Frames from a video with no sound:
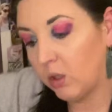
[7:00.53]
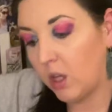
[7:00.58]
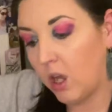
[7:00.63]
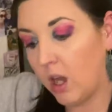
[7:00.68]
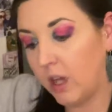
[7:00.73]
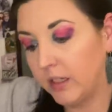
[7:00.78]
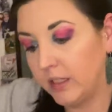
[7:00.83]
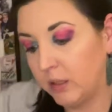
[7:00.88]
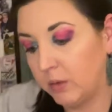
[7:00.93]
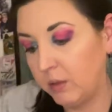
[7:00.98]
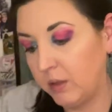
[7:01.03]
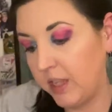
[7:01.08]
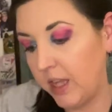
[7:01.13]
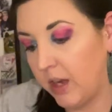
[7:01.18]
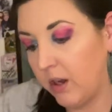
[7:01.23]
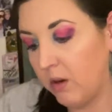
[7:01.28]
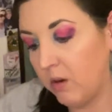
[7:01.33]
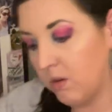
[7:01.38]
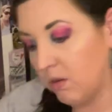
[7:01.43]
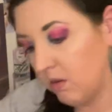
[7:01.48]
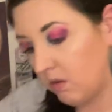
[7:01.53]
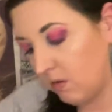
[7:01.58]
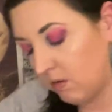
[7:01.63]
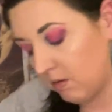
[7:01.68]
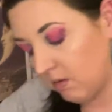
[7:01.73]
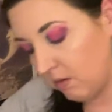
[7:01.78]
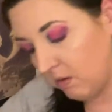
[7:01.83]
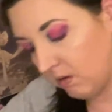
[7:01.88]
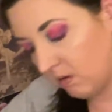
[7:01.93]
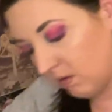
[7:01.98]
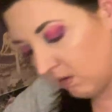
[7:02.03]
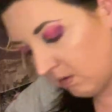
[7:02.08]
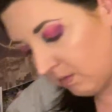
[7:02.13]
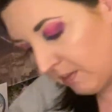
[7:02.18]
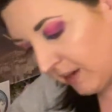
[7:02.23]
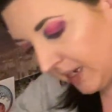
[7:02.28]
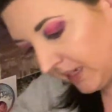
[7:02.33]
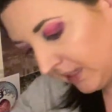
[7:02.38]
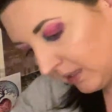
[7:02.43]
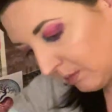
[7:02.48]
lost without
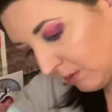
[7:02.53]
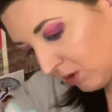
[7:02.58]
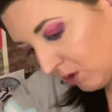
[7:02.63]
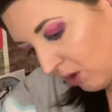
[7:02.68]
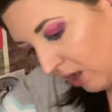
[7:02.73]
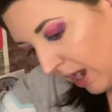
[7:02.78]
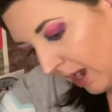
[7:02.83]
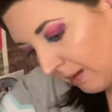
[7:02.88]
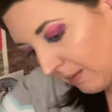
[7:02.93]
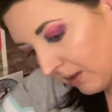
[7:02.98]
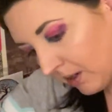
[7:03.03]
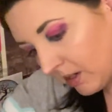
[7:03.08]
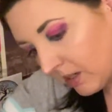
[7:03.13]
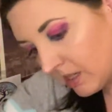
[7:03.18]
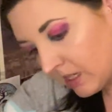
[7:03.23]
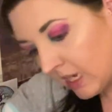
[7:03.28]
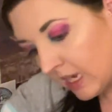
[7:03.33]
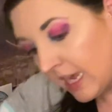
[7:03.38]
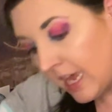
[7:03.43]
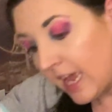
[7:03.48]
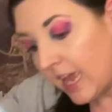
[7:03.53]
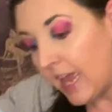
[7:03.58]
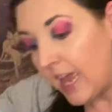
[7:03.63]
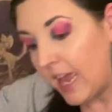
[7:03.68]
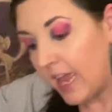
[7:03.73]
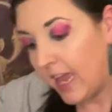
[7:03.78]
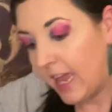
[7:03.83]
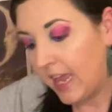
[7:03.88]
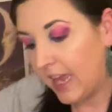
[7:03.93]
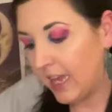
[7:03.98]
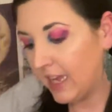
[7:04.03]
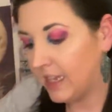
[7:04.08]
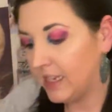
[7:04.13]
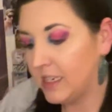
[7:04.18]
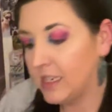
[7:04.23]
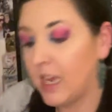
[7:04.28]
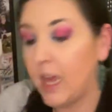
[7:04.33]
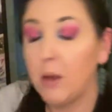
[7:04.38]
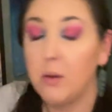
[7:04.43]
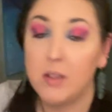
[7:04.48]
my subscribers.
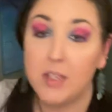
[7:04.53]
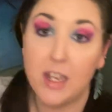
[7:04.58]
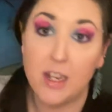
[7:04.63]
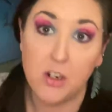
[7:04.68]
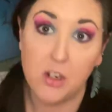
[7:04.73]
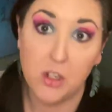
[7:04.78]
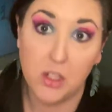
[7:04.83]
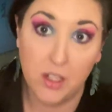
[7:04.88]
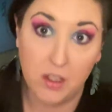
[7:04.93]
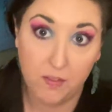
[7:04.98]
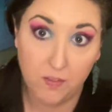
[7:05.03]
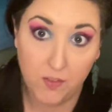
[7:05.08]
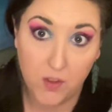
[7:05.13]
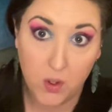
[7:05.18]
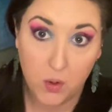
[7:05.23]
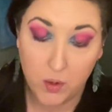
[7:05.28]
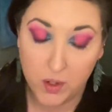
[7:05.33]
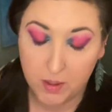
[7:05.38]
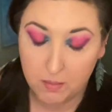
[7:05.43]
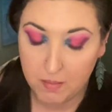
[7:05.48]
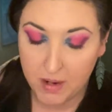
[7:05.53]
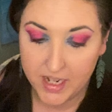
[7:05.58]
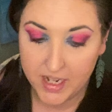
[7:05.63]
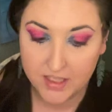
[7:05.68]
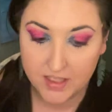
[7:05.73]
And I was actually viewing my